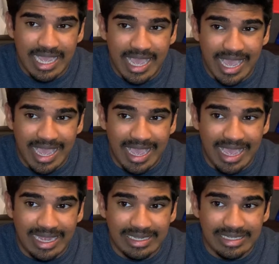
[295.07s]

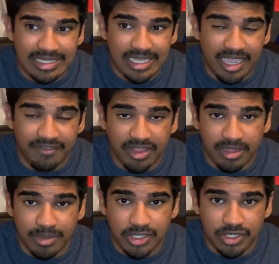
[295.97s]
and I have nothing
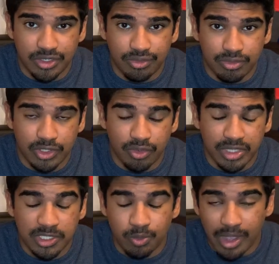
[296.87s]
much to do, so
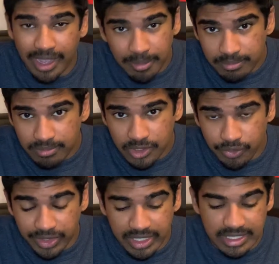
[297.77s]
this is why I'm
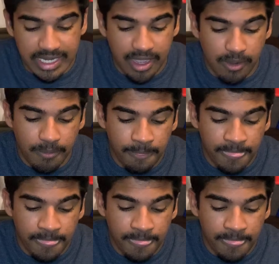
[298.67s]
doing this now.